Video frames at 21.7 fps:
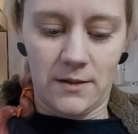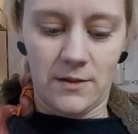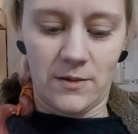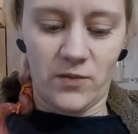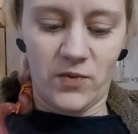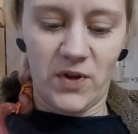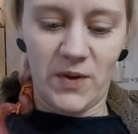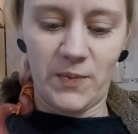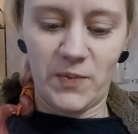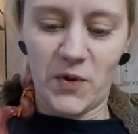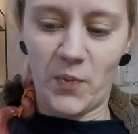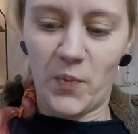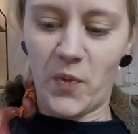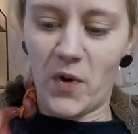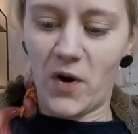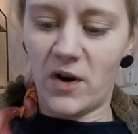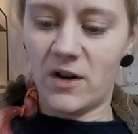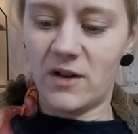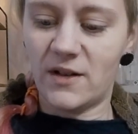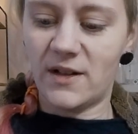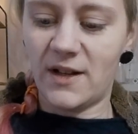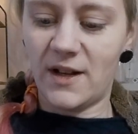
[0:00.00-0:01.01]
ripped
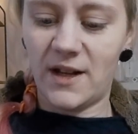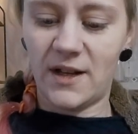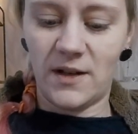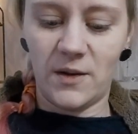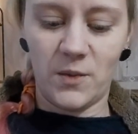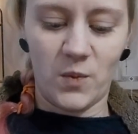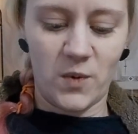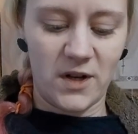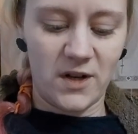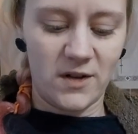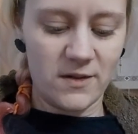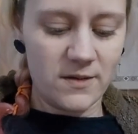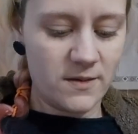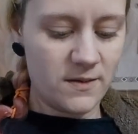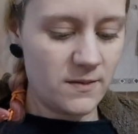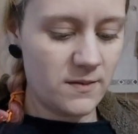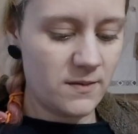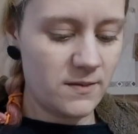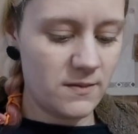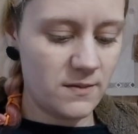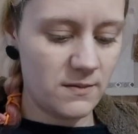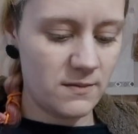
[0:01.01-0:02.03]
apart anywhere.
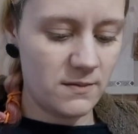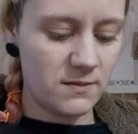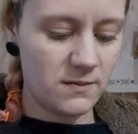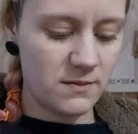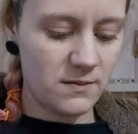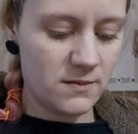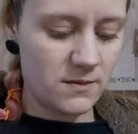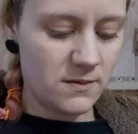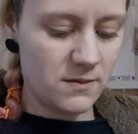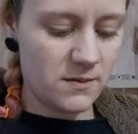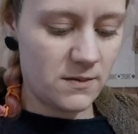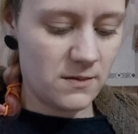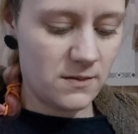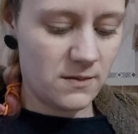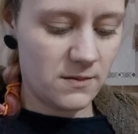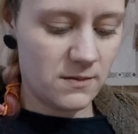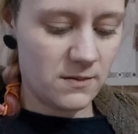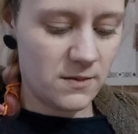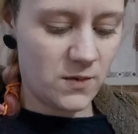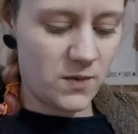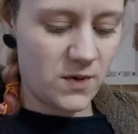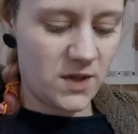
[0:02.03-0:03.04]

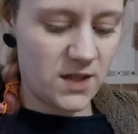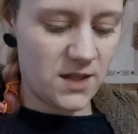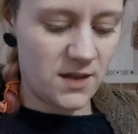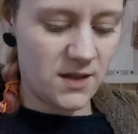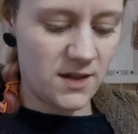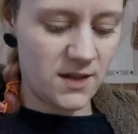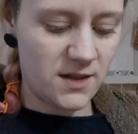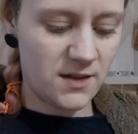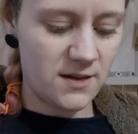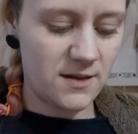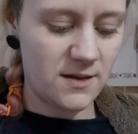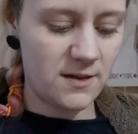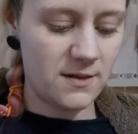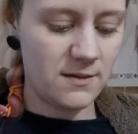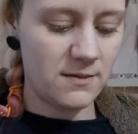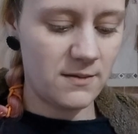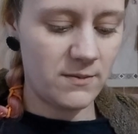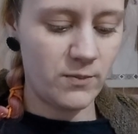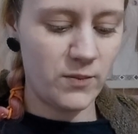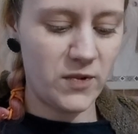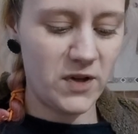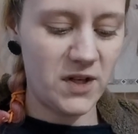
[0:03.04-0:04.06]
Quite nice.
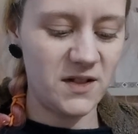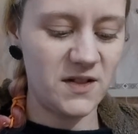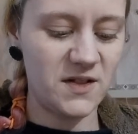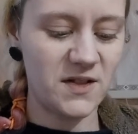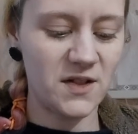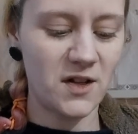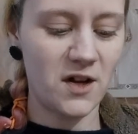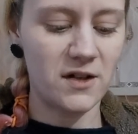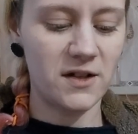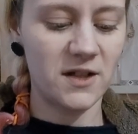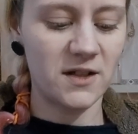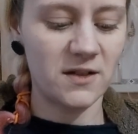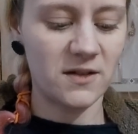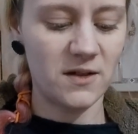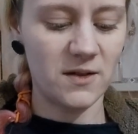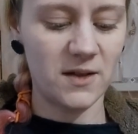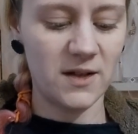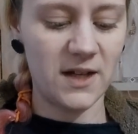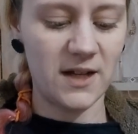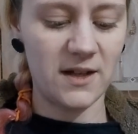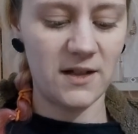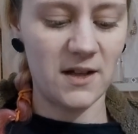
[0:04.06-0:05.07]
But it's starting to
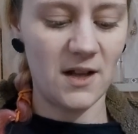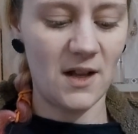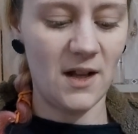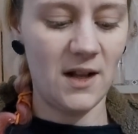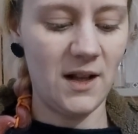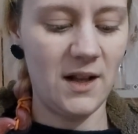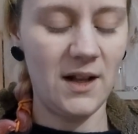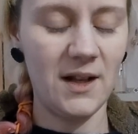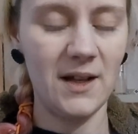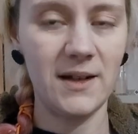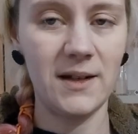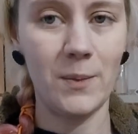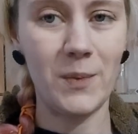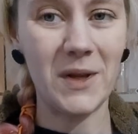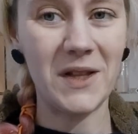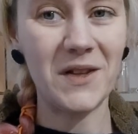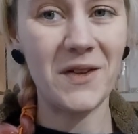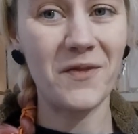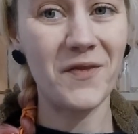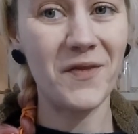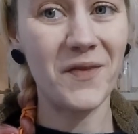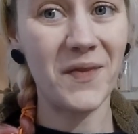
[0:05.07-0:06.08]
get a little bit
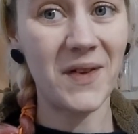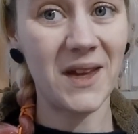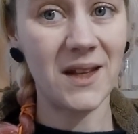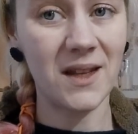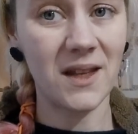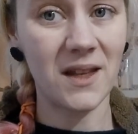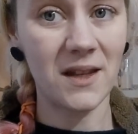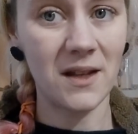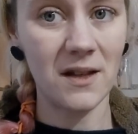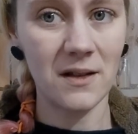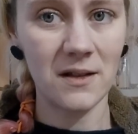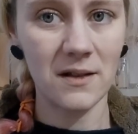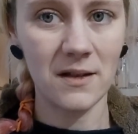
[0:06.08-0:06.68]
thin